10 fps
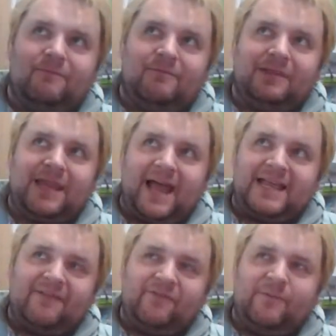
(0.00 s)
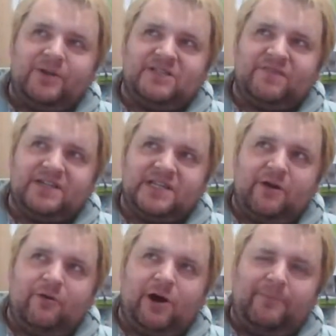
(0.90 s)
like everybody's
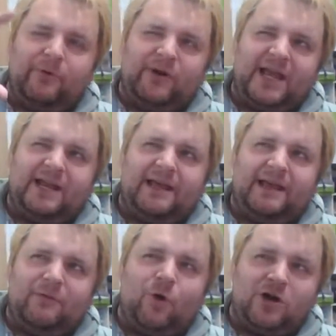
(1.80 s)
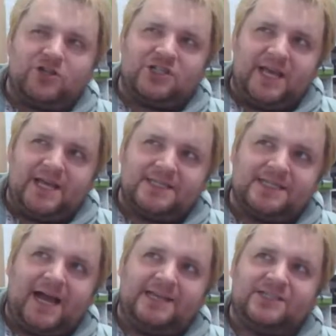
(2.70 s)
video, or I put it in a watch list,
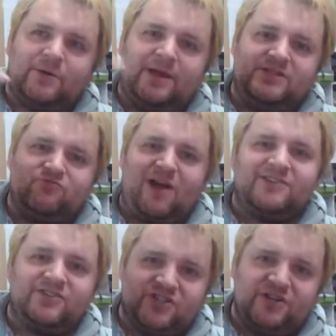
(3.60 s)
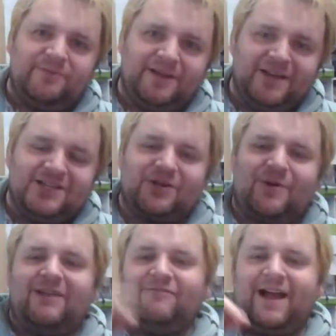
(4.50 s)
and so it's random. So
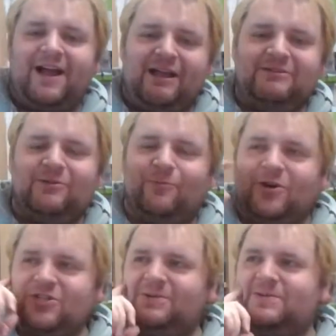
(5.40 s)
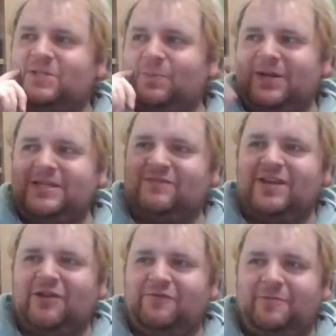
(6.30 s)
I end up watching somebody's
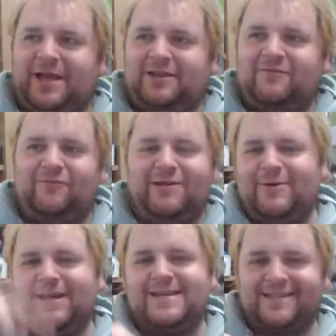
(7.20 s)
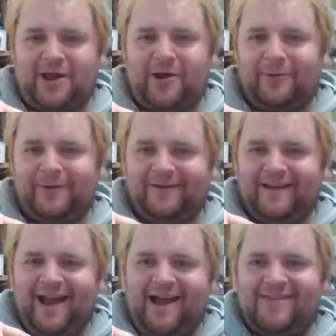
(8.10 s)
video from like 3 weeks ago,
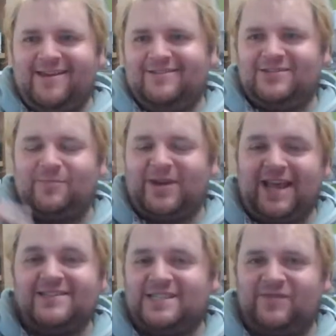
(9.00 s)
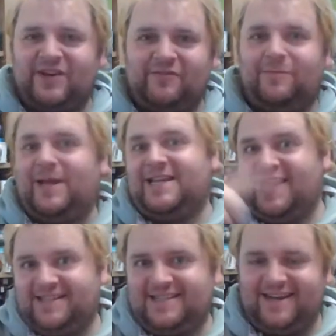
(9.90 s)
and then somebody else's video from like
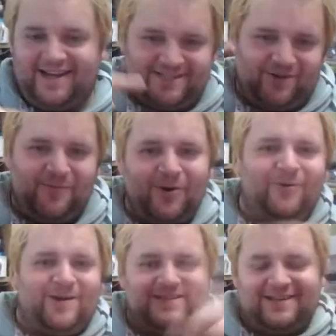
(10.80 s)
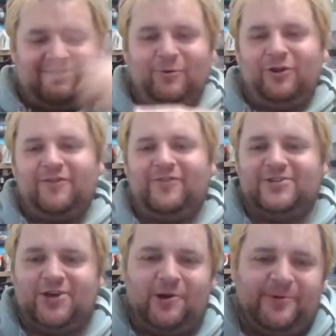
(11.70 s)
yesterday. So I'm all over the
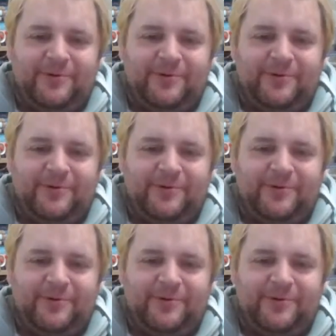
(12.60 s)
shop.